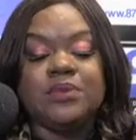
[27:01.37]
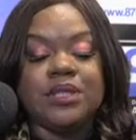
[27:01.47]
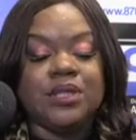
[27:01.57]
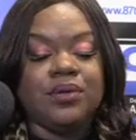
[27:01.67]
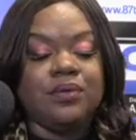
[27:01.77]
with
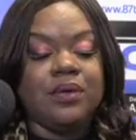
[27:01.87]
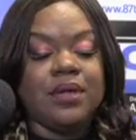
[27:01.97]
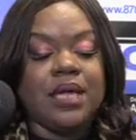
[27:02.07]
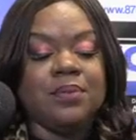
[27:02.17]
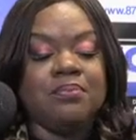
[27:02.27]
you,
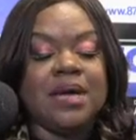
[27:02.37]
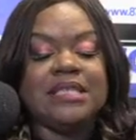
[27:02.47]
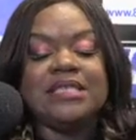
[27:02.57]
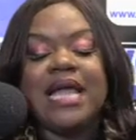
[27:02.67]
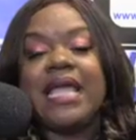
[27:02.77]

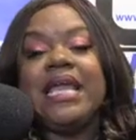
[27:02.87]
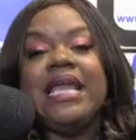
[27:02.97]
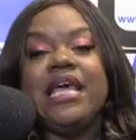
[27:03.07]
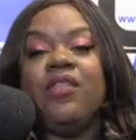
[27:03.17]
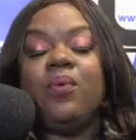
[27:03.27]
much like
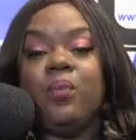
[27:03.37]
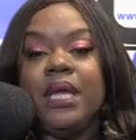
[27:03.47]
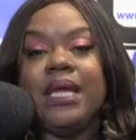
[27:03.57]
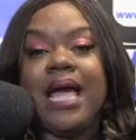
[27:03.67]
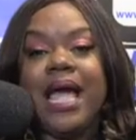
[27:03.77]
any other
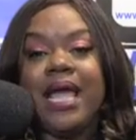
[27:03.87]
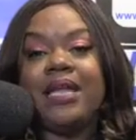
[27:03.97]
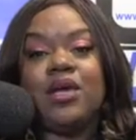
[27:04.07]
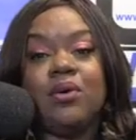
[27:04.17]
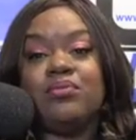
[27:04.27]
week, I
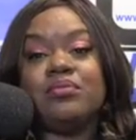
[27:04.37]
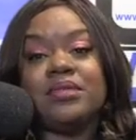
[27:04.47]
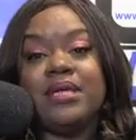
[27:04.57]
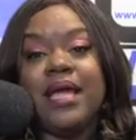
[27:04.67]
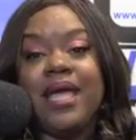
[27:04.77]
don't
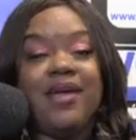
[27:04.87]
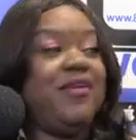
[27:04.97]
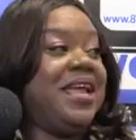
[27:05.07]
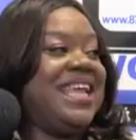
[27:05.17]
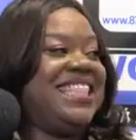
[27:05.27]

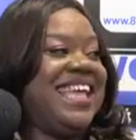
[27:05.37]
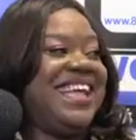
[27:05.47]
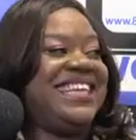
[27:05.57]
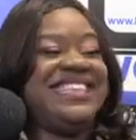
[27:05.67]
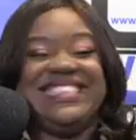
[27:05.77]
have
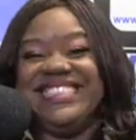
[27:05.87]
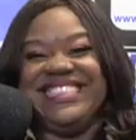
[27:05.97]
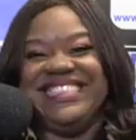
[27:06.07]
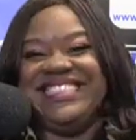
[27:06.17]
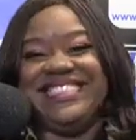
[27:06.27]
anything.
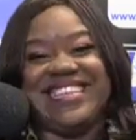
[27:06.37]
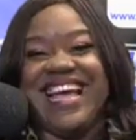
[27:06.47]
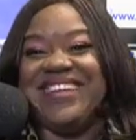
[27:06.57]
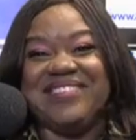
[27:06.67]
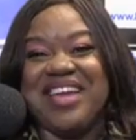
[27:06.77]

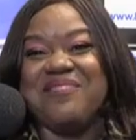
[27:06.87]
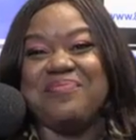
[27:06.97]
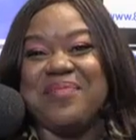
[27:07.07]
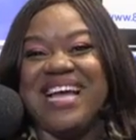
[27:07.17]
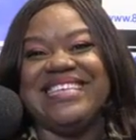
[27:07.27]
I don't have
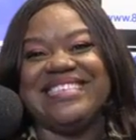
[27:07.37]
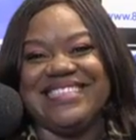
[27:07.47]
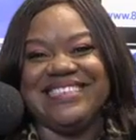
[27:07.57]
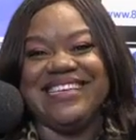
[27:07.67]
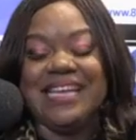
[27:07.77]
much
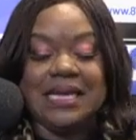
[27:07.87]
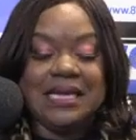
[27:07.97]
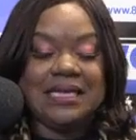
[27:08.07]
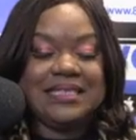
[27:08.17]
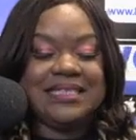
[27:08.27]

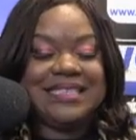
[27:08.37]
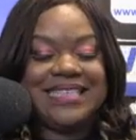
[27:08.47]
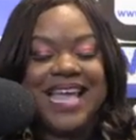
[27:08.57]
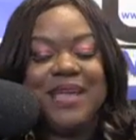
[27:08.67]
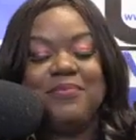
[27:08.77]
to
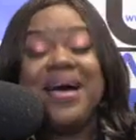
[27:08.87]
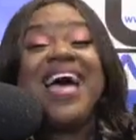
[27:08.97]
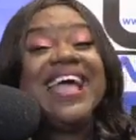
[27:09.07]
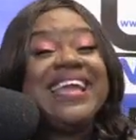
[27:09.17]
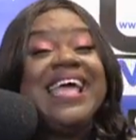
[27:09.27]
say.
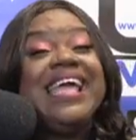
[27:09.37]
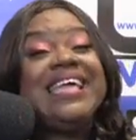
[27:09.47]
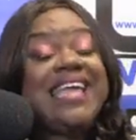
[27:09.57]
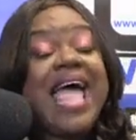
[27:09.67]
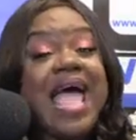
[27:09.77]
But
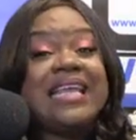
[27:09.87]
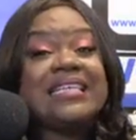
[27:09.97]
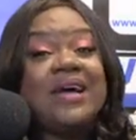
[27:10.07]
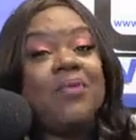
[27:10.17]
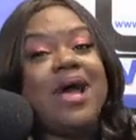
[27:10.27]
yet,
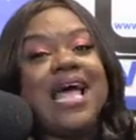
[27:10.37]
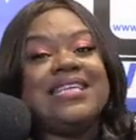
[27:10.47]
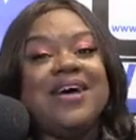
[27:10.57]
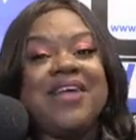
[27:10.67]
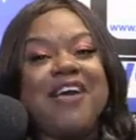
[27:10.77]
while I
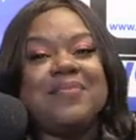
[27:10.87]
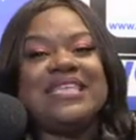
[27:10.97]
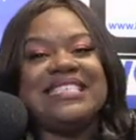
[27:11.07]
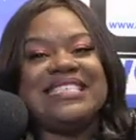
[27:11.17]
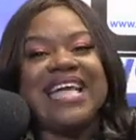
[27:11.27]
don't have
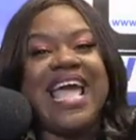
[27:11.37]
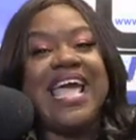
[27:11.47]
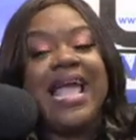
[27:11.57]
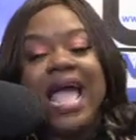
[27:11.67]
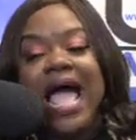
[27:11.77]
much to
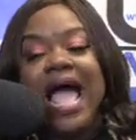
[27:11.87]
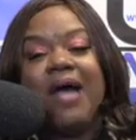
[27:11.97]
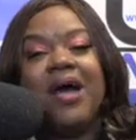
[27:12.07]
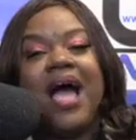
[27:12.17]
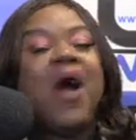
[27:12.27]
say,
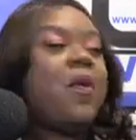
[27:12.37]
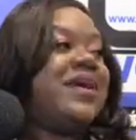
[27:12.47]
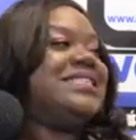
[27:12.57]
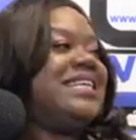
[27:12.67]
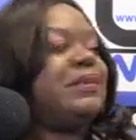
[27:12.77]
I
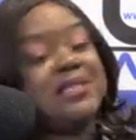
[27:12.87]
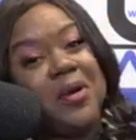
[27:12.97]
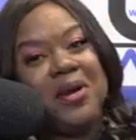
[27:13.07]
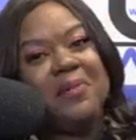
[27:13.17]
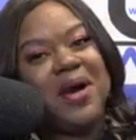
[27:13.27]
always end up
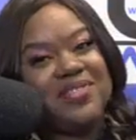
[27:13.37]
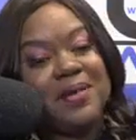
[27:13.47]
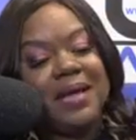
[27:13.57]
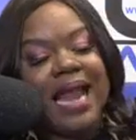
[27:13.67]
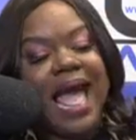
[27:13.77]
talking about
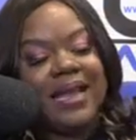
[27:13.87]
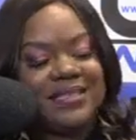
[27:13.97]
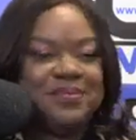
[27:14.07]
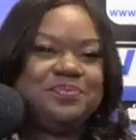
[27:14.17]
them a lot.